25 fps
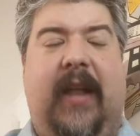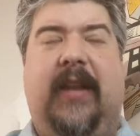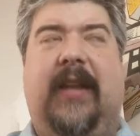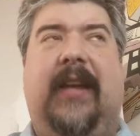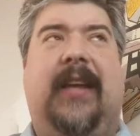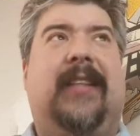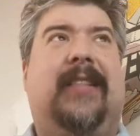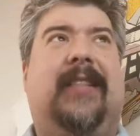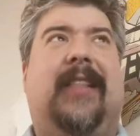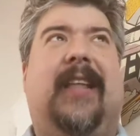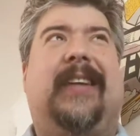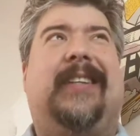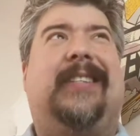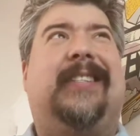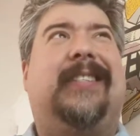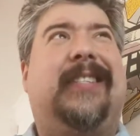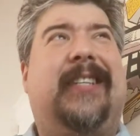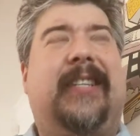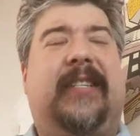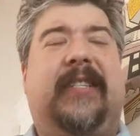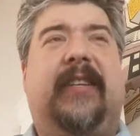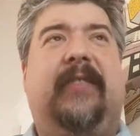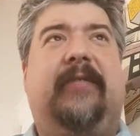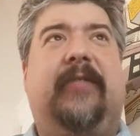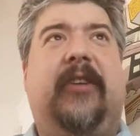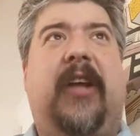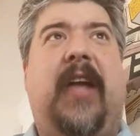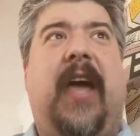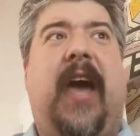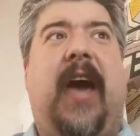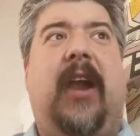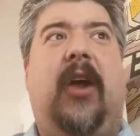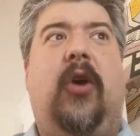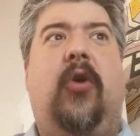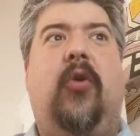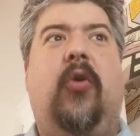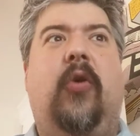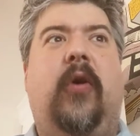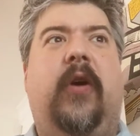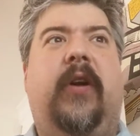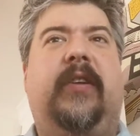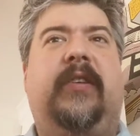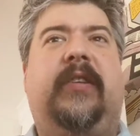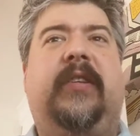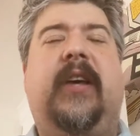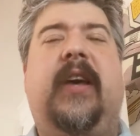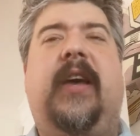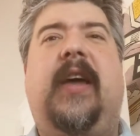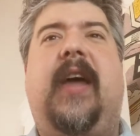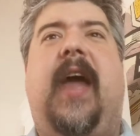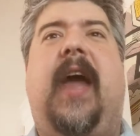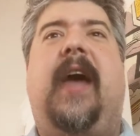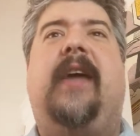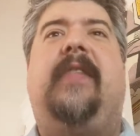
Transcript: and in like 6 different categories.